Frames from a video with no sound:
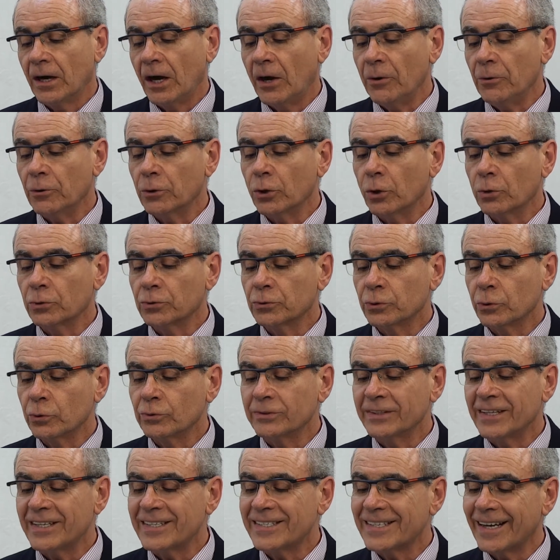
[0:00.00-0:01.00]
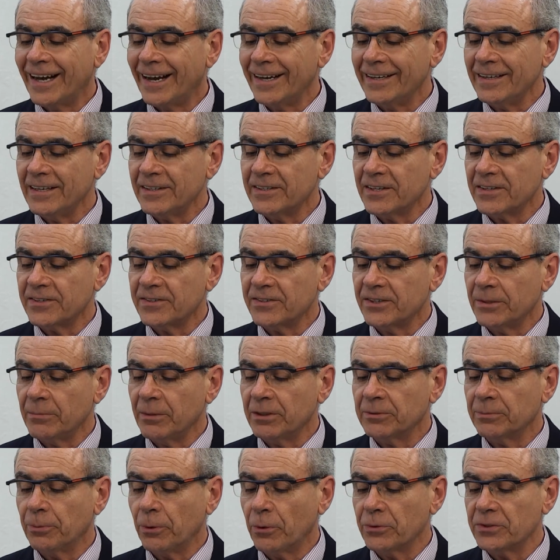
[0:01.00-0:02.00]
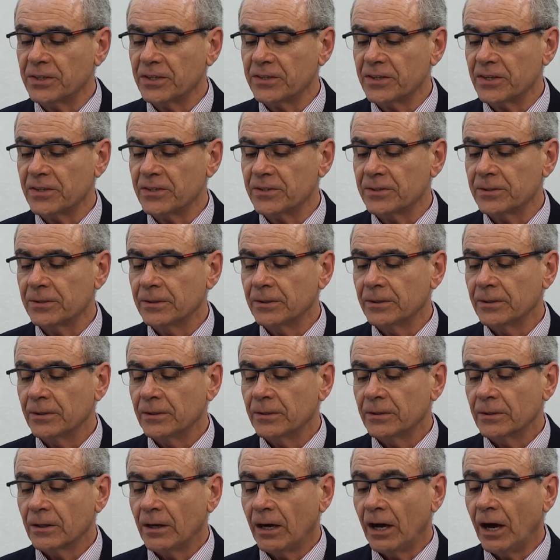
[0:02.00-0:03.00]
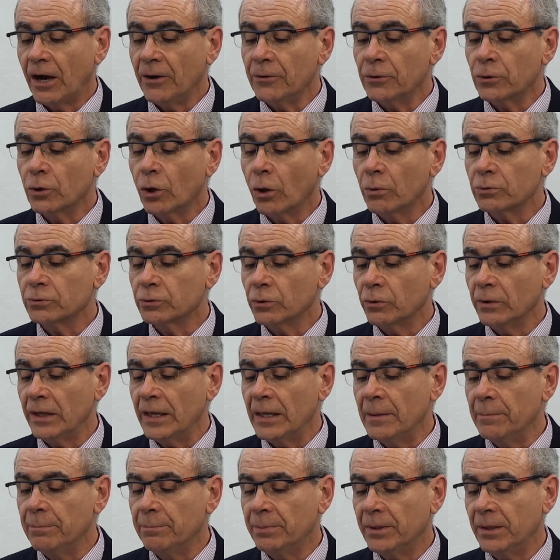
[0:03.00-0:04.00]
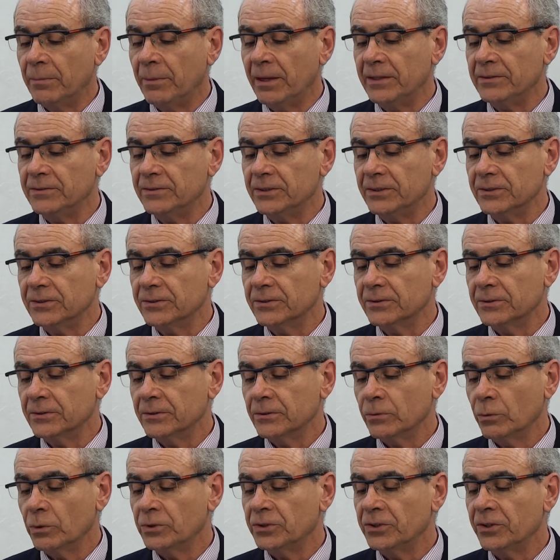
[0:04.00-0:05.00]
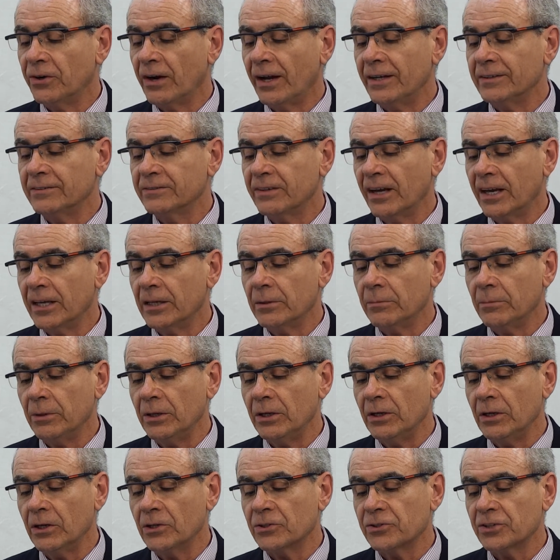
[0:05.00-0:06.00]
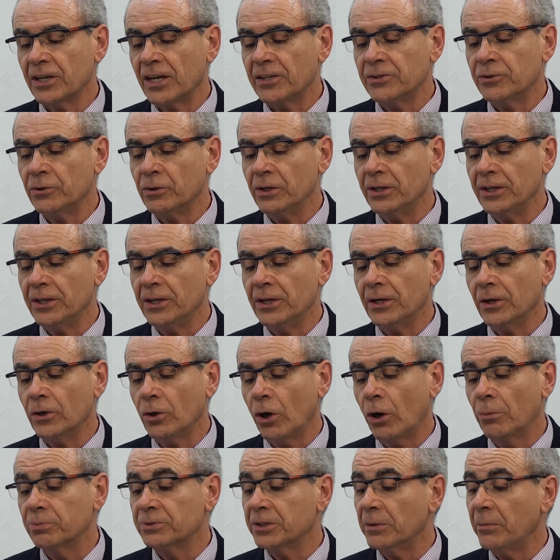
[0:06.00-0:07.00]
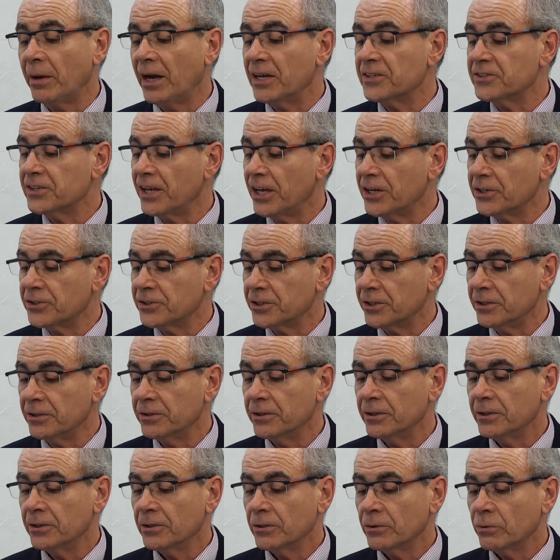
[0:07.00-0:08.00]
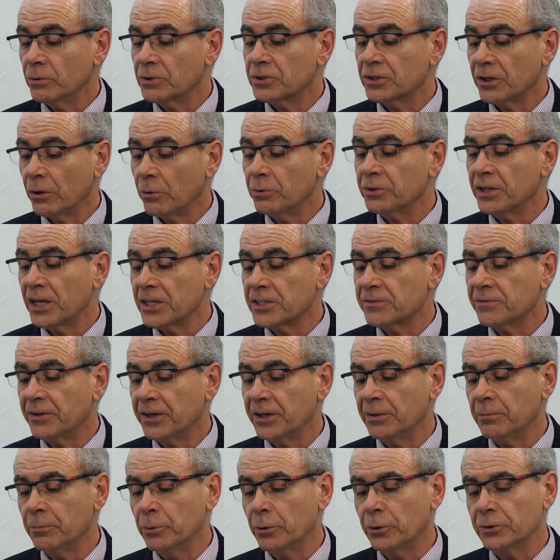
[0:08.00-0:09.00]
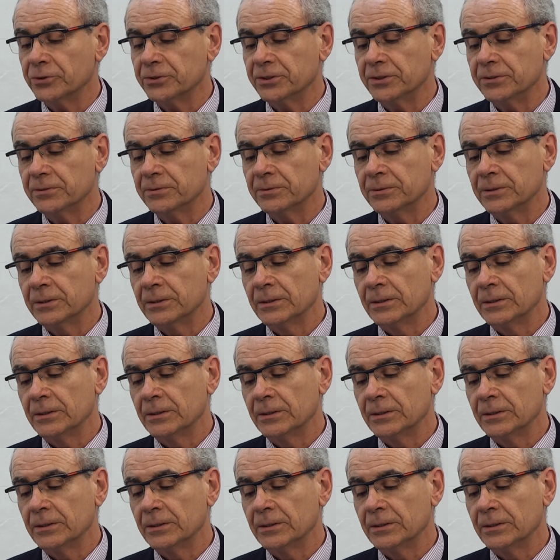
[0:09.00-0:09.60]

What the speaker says: how you're going to design the system and processes, how you're going to implement it with the right timing, scheduling, optimization, which nowadays is very important,